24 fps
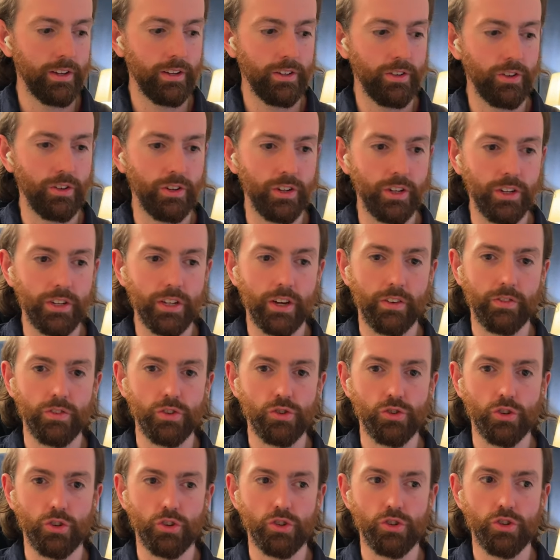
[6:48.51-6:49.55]
You need to have a
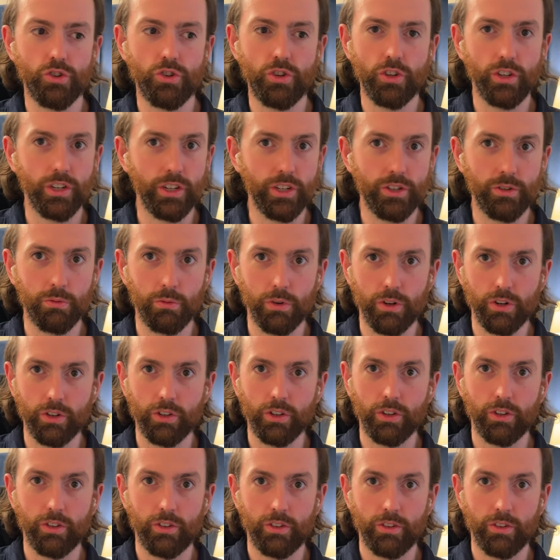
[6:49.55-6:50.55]
structure. You need to work.